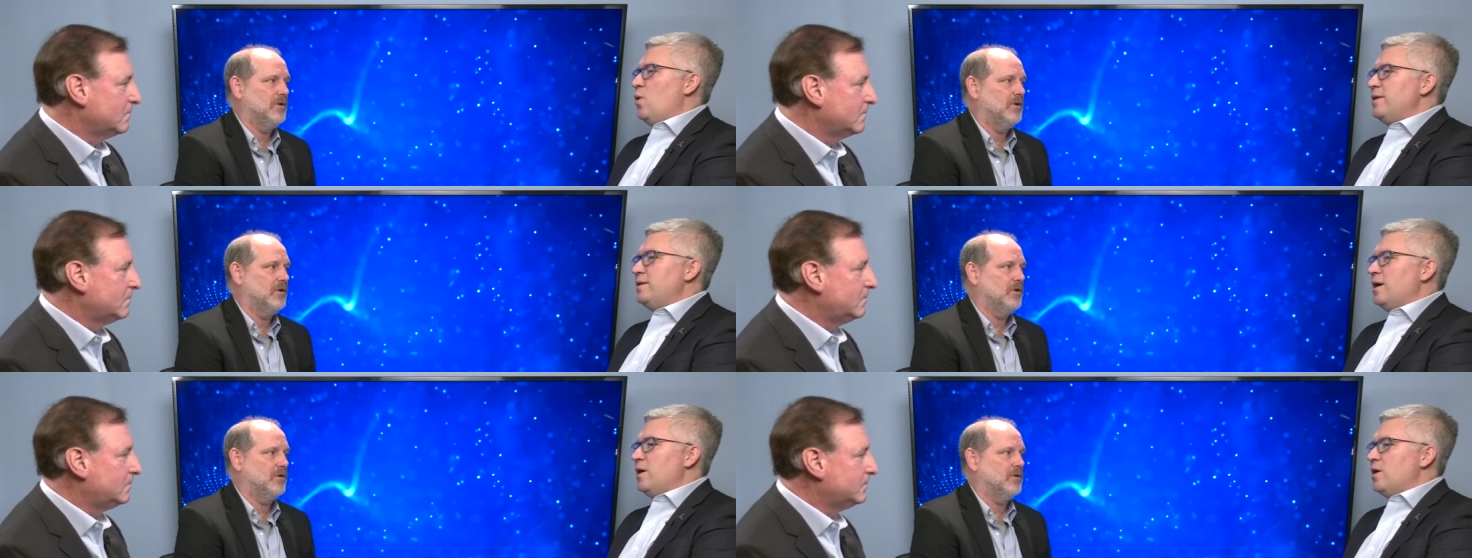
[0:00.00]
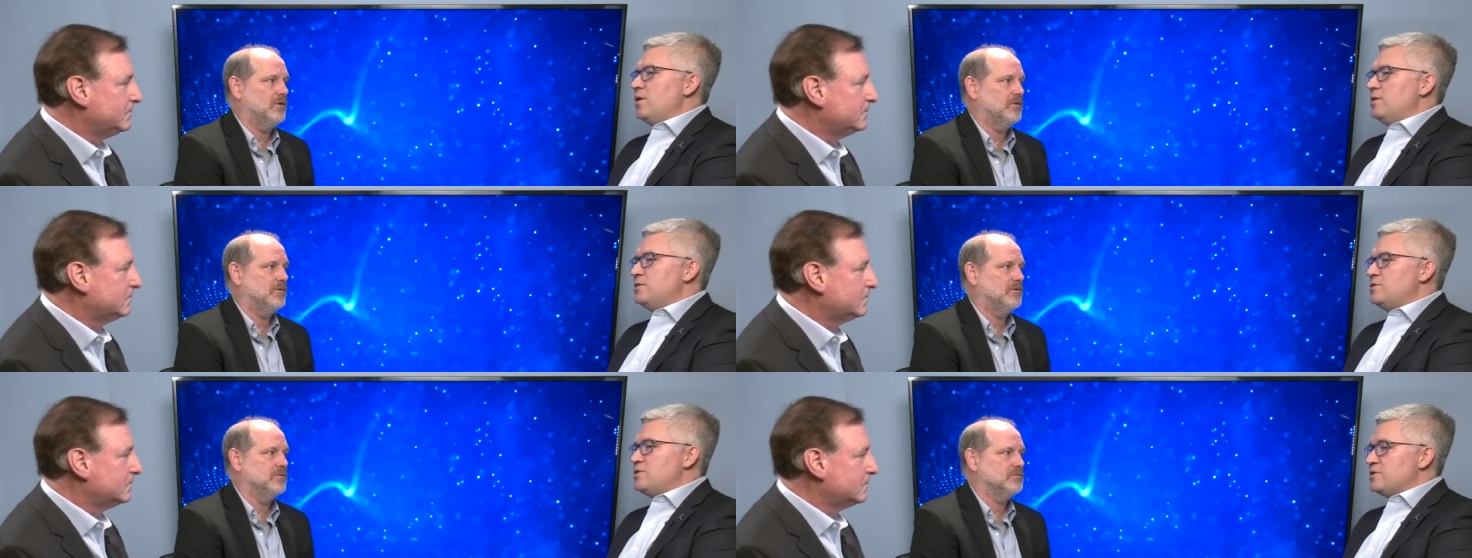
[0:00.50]
Speaker 1: What, uh,
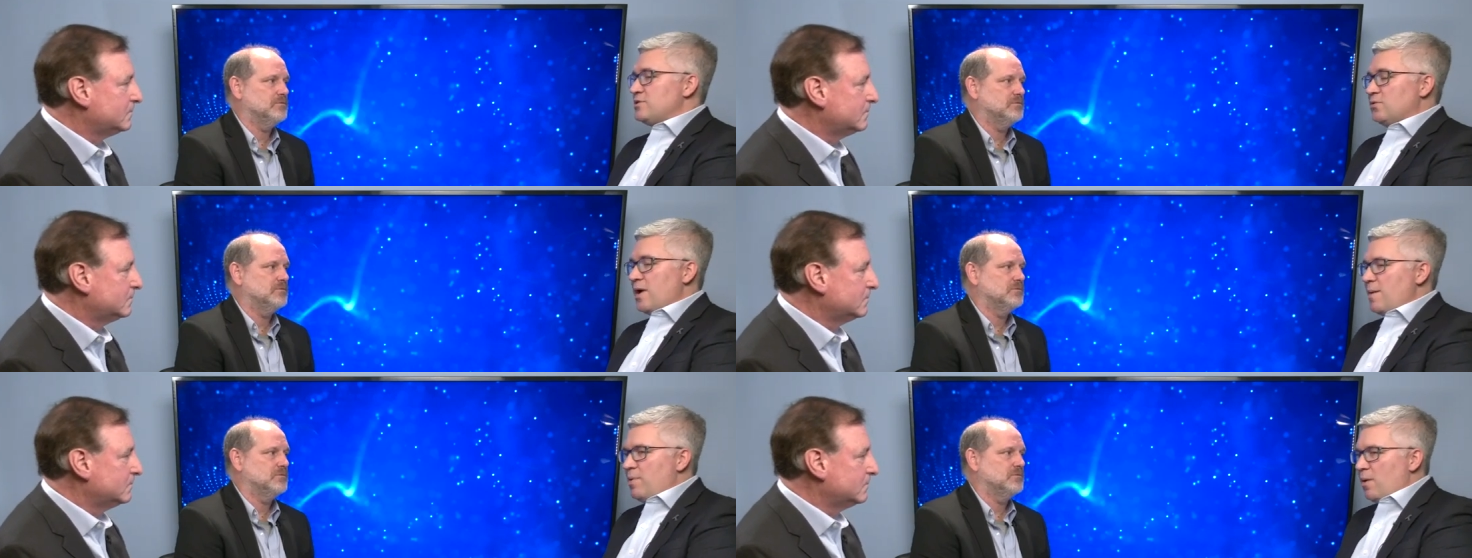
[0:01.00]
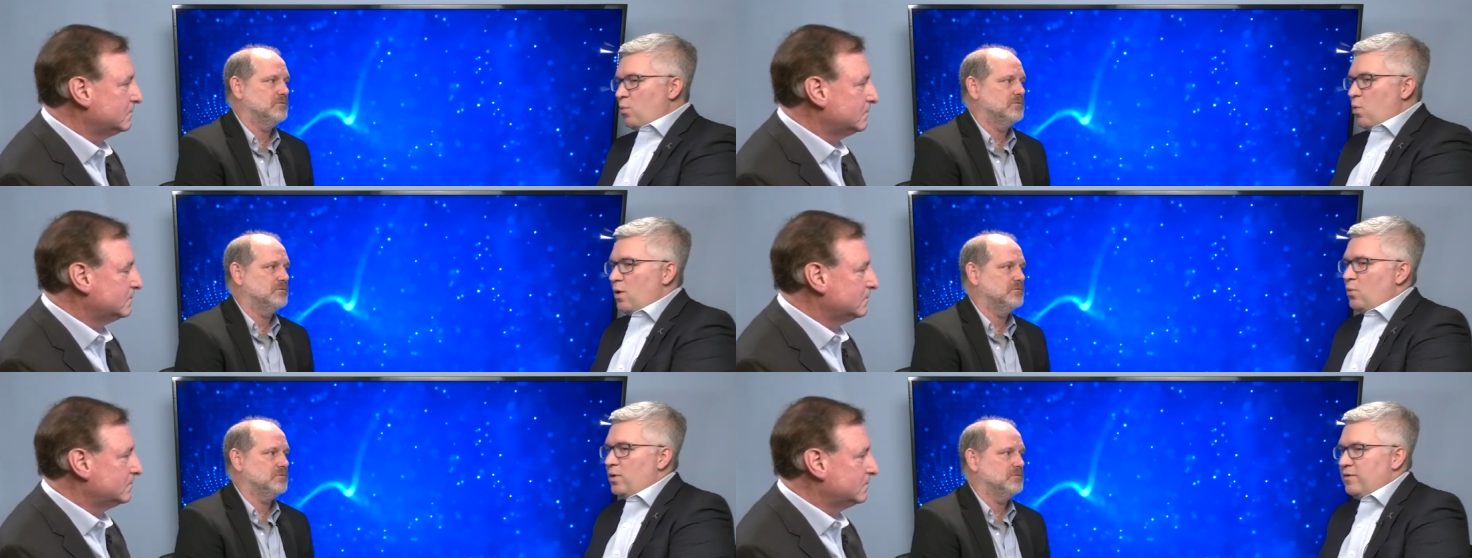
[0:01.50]
just to wrap up,
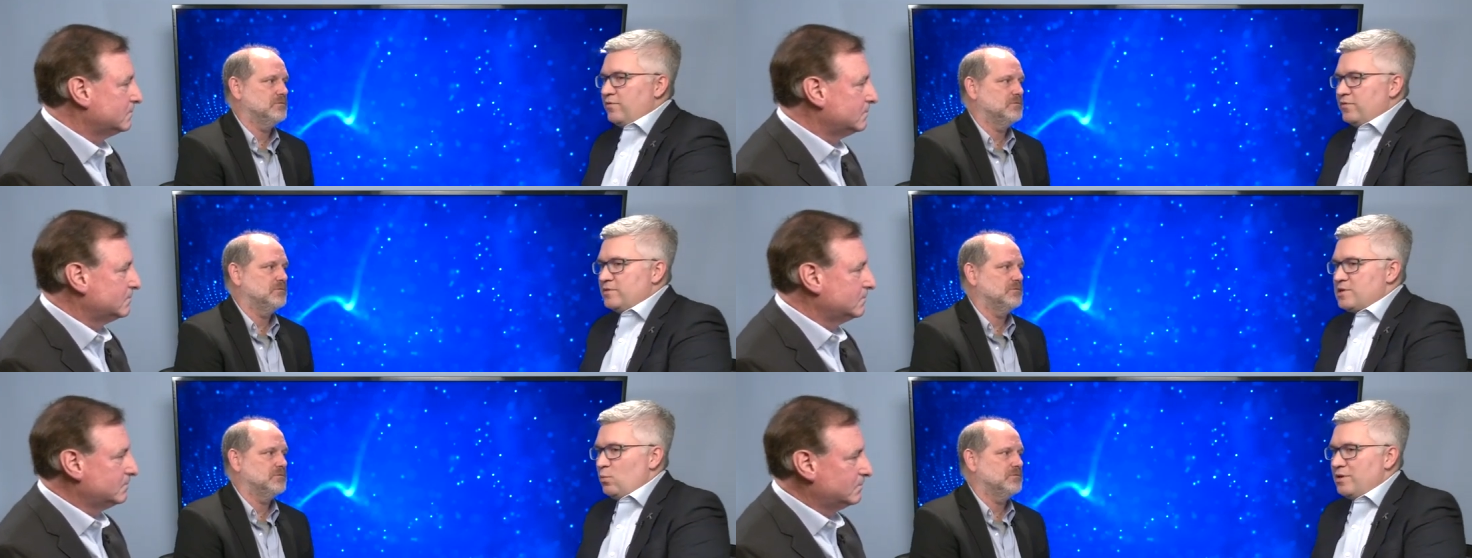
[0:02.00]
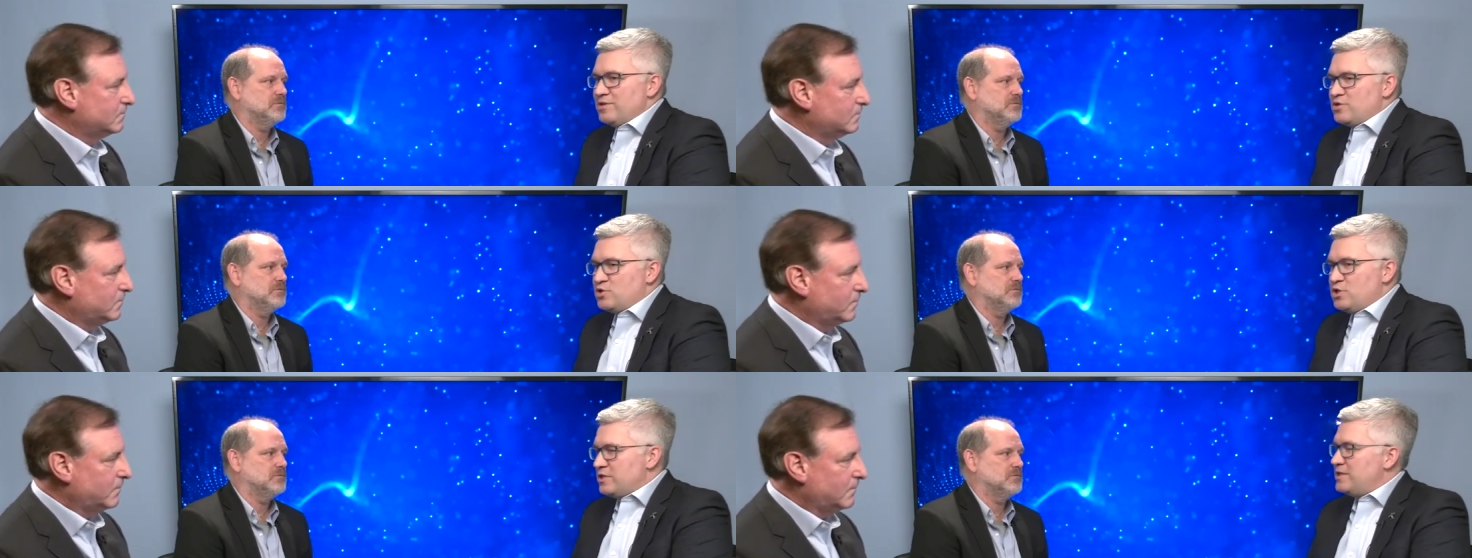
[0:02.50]
what if someone
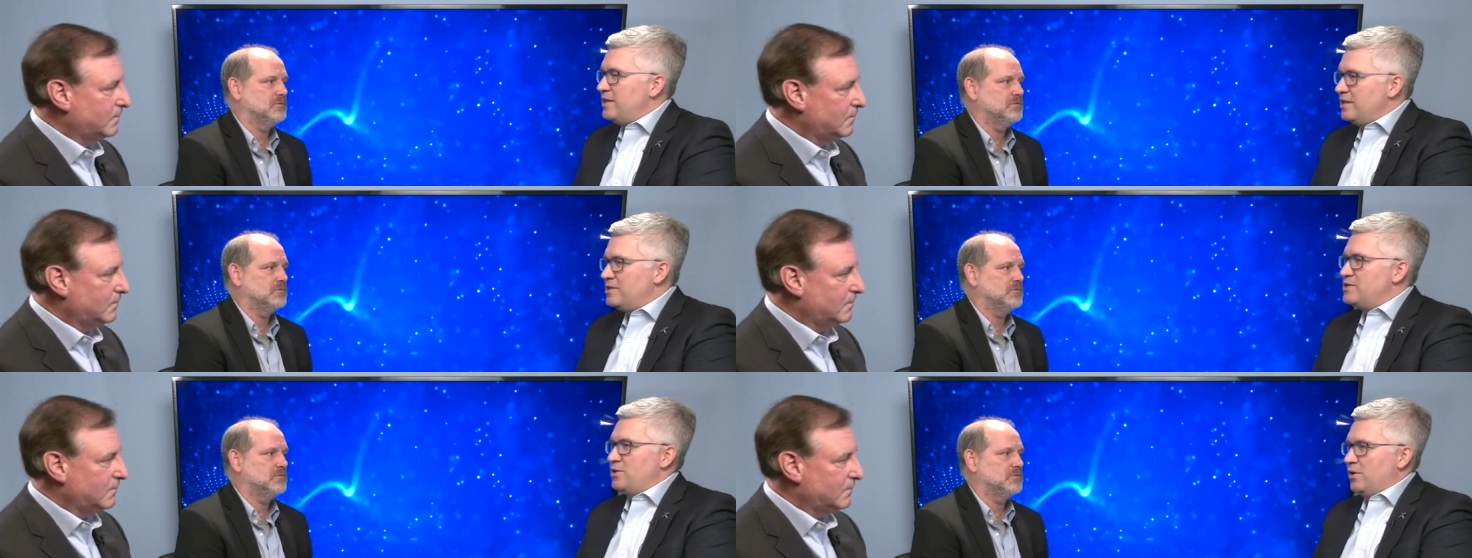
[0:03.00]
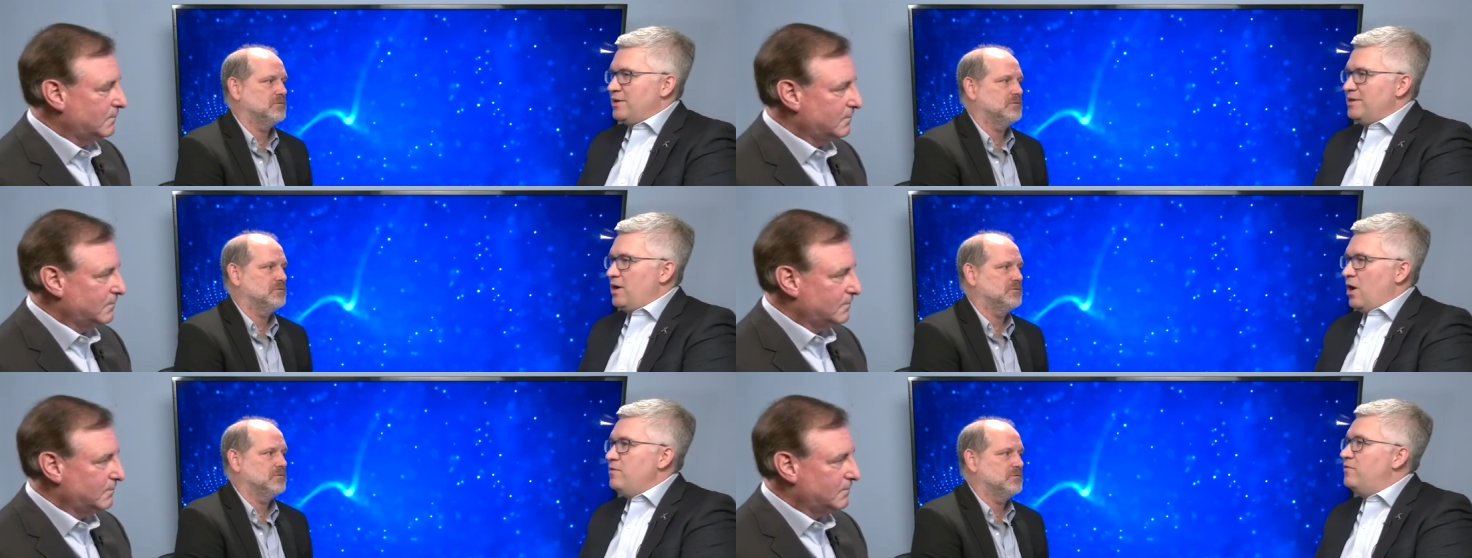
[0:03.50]
is just getting
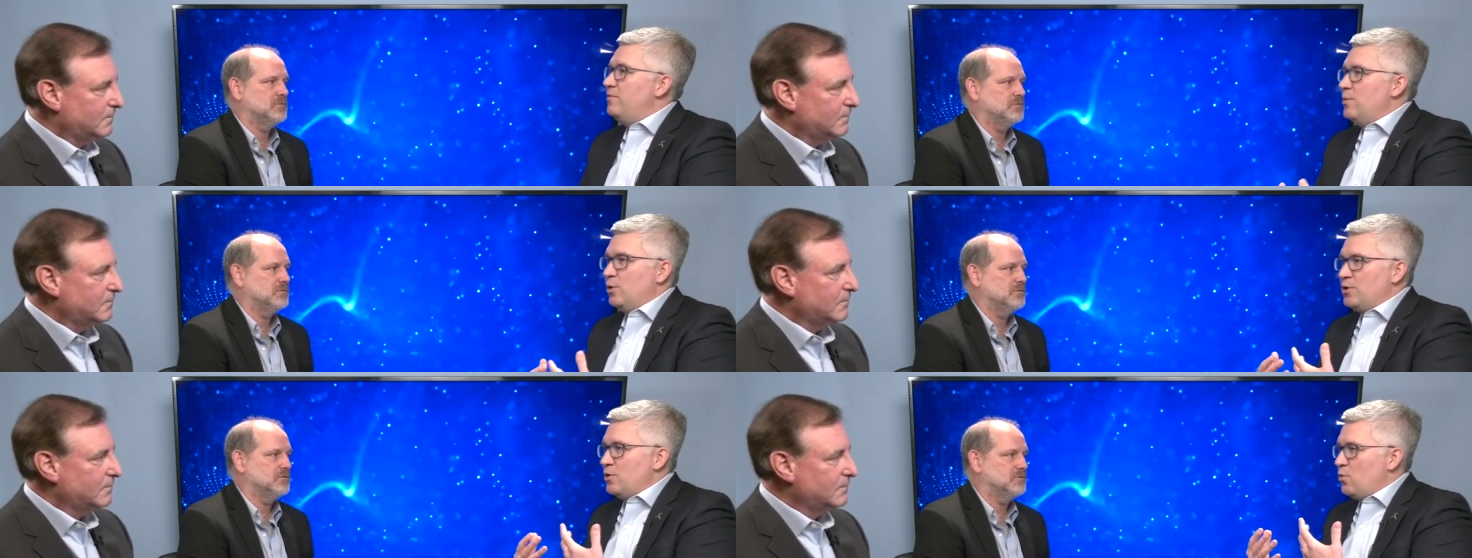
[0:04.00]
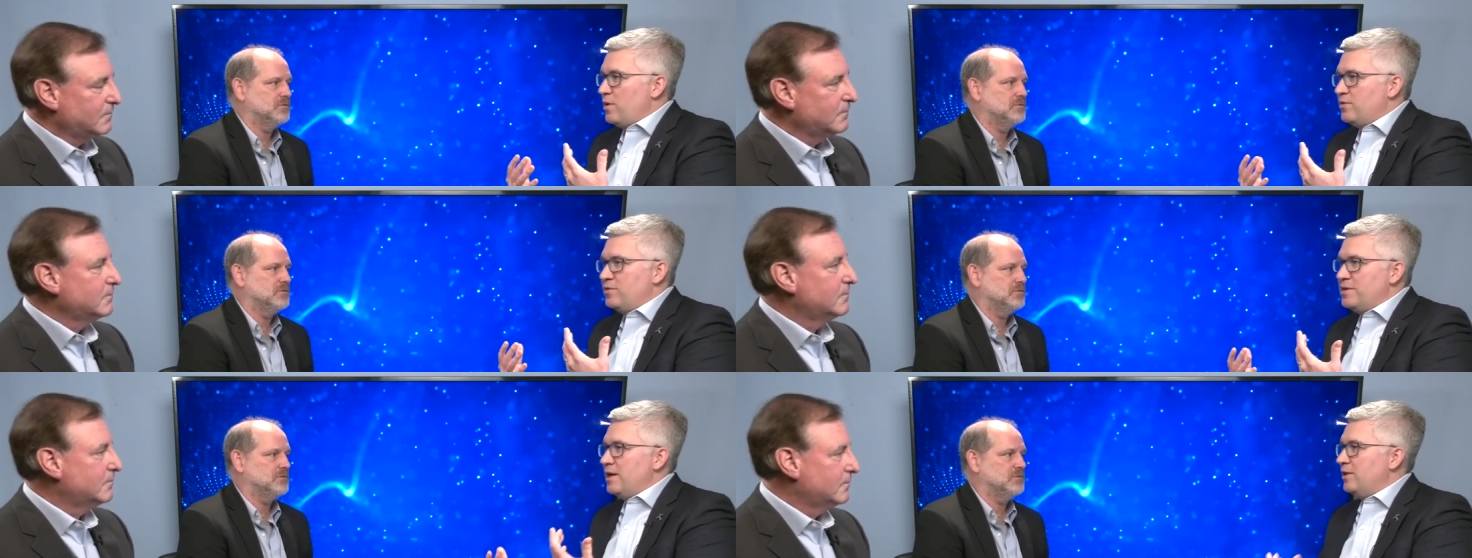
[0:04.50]
started, unfamiliar with
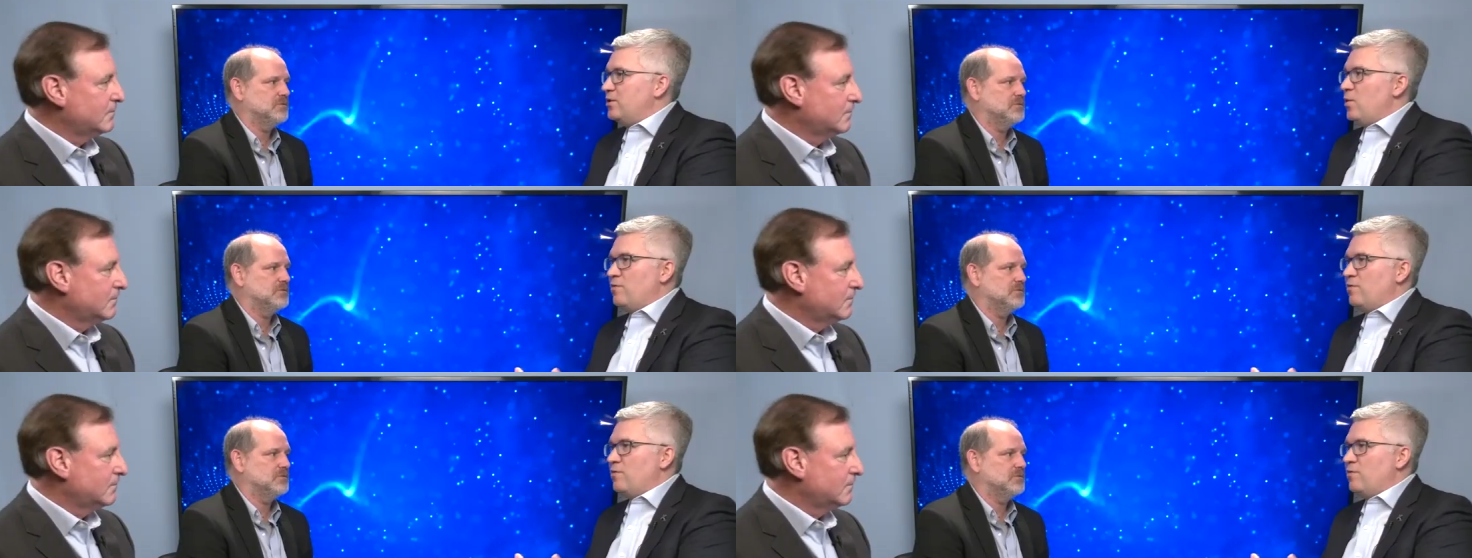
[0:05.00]
the Elliott